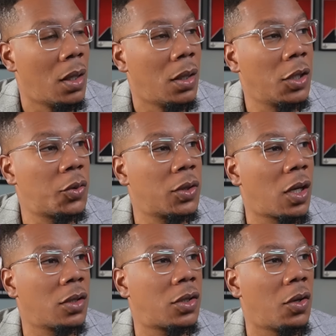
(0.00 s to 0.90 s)
This was
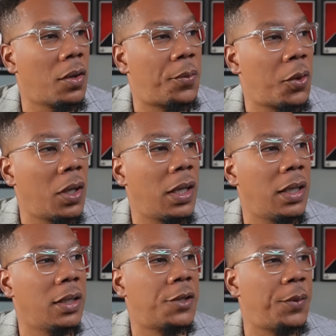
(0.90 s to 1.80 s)
also the point
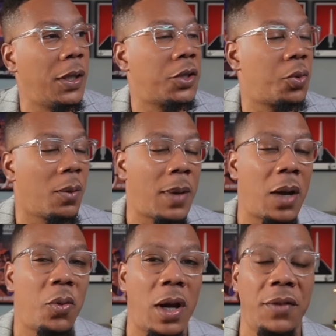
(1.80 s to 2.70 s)
in the speech where my
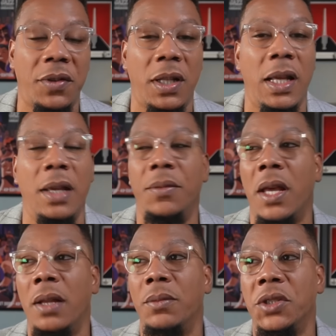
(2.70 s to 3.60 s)
wife claimed
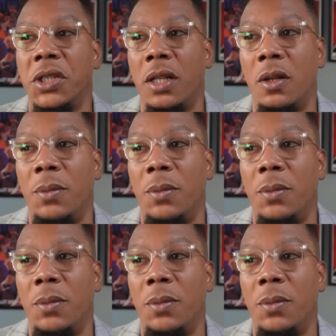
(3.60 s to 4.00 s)
that Michelle